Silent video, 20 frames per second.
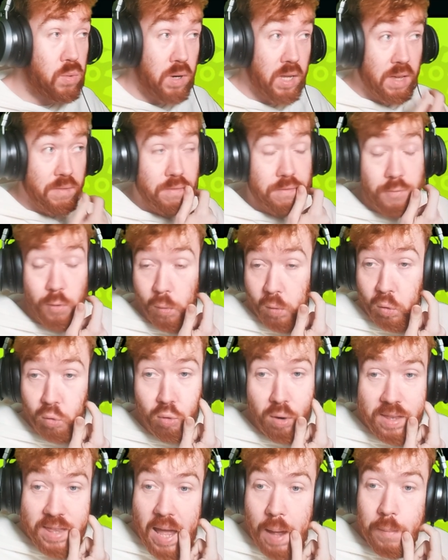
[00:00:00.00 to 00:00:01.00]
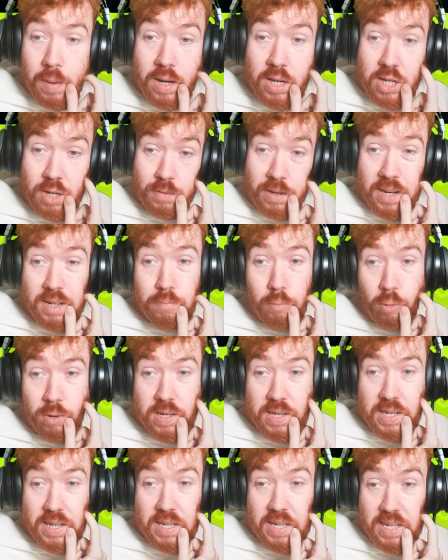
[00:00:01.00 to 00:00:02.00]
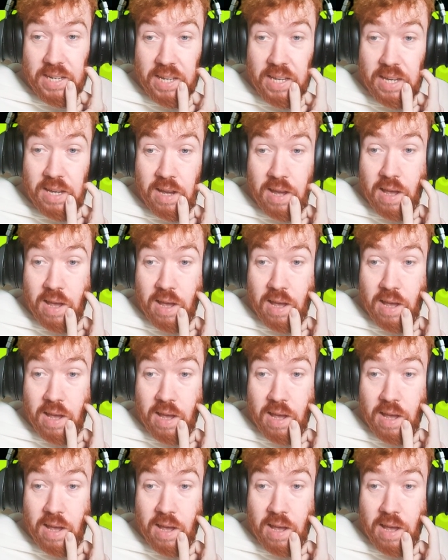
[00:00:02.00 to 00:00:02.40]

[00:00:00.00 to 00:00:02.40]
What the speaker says: want to give him full crit damage so he gets more CC.